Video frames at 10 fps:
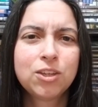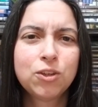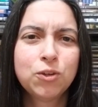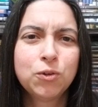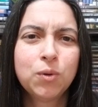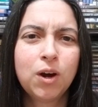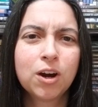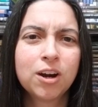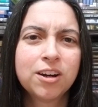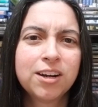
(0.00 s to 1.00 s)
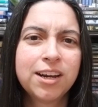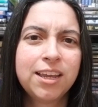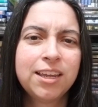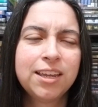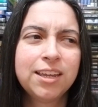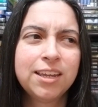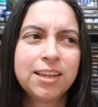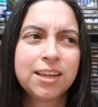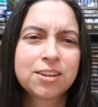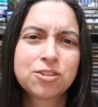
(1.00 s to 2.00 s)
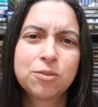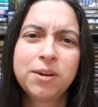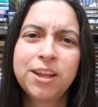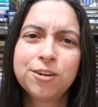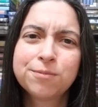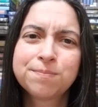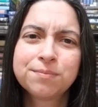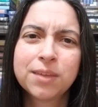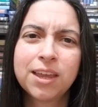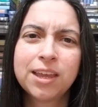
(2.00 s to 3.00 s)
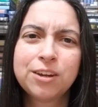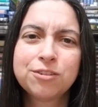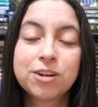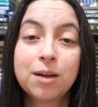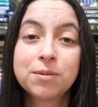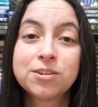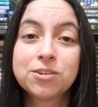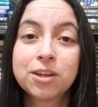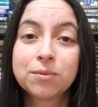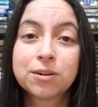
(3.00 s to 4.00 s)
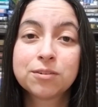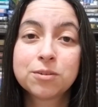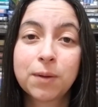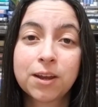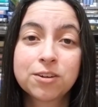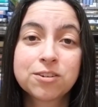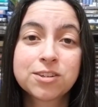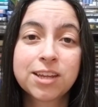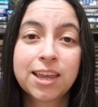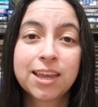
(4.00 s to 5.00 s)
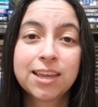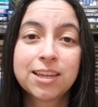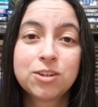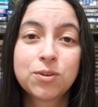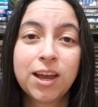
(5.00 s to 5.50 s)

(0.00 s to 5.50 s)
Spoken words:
You are an exterminator, and your job is to get rid of spiders, and you